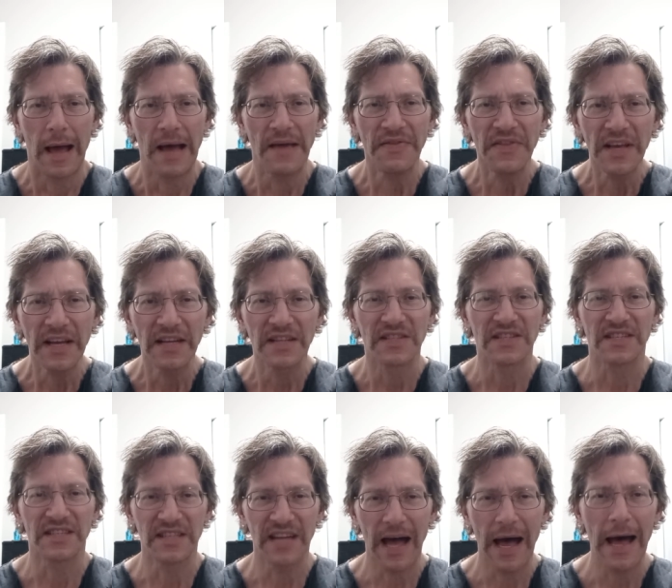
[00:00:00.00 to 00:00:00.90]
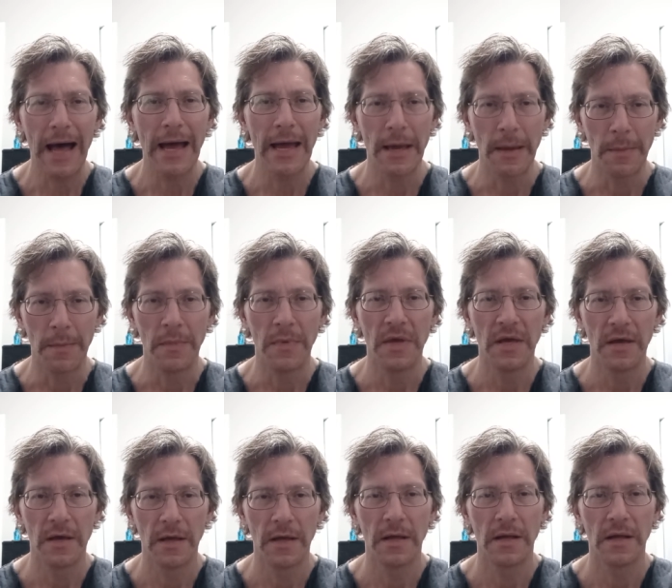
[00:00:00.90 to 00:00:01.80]
I think it's time
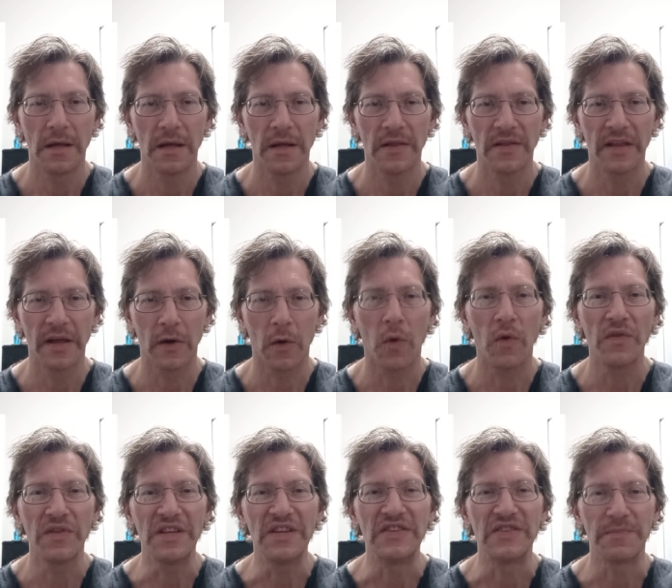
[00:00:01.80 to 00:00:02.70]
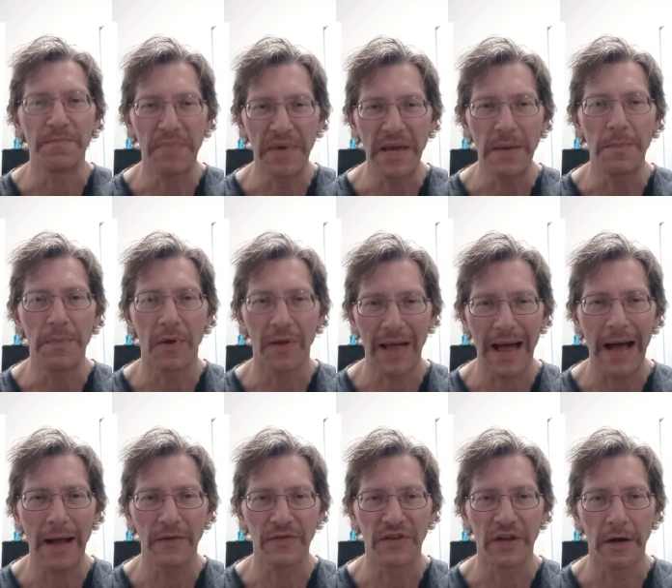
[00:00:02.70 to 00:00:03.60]
that all these people
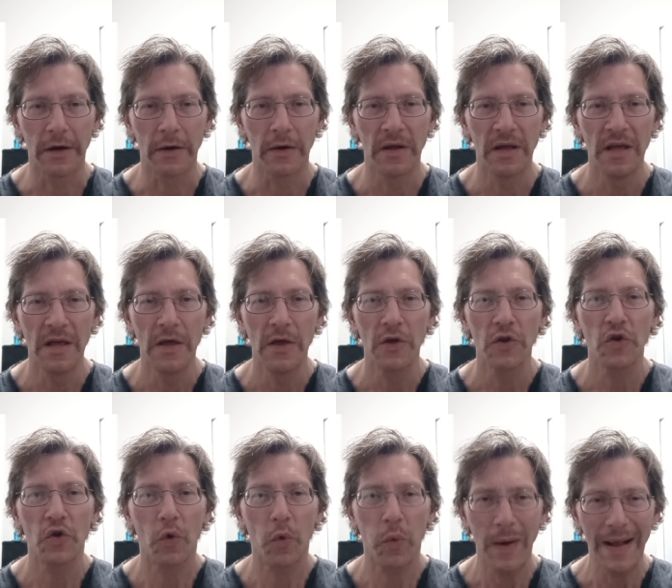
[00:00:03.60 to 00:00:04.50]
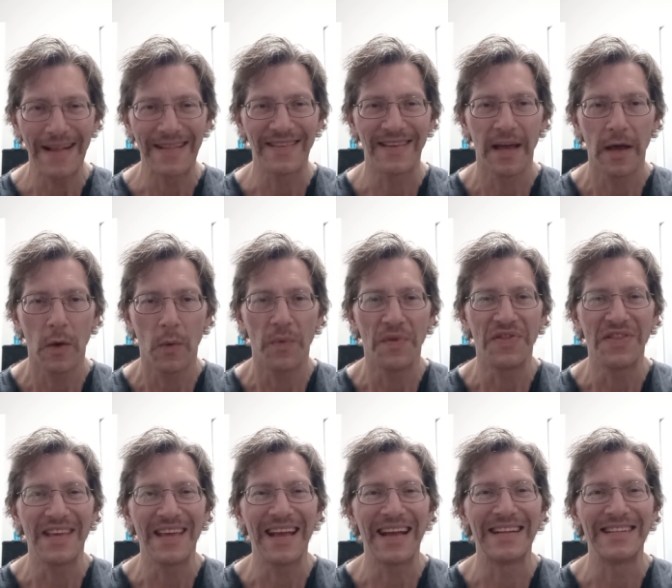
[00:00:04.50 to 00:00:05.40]
out there quit
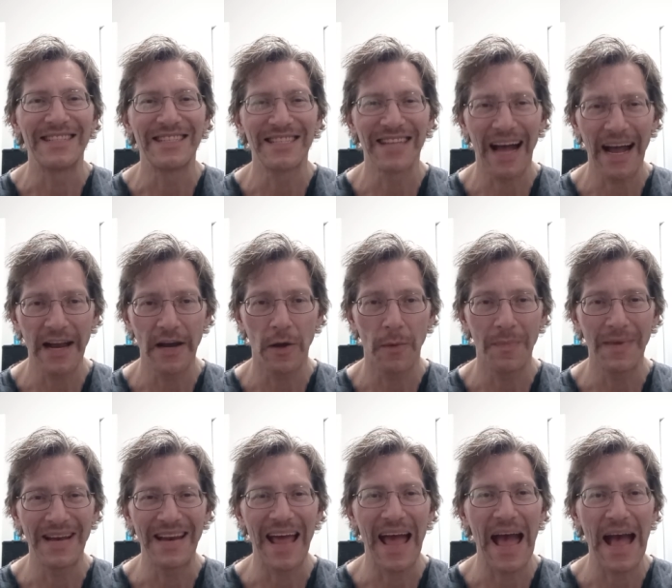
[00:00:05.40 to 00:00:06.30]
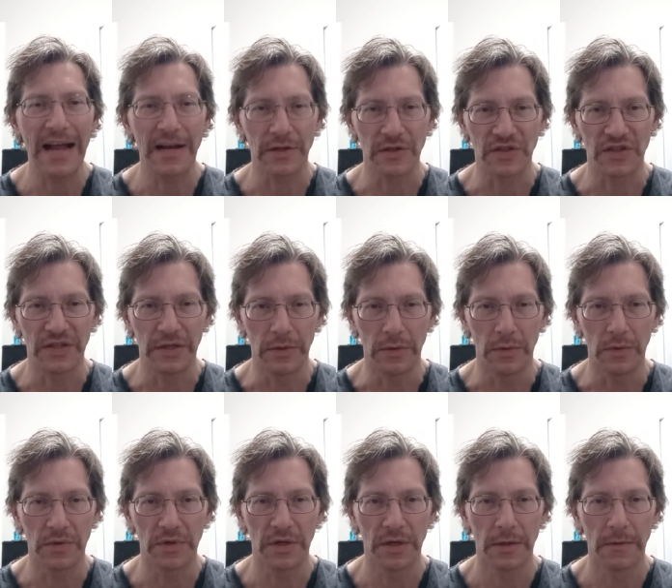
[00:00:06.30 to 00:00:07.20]
with the entitlement
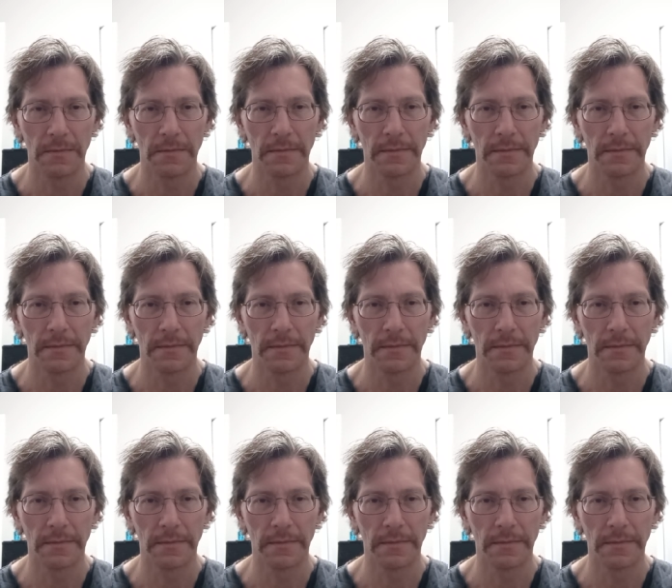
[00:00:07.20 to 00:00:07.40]
attitude.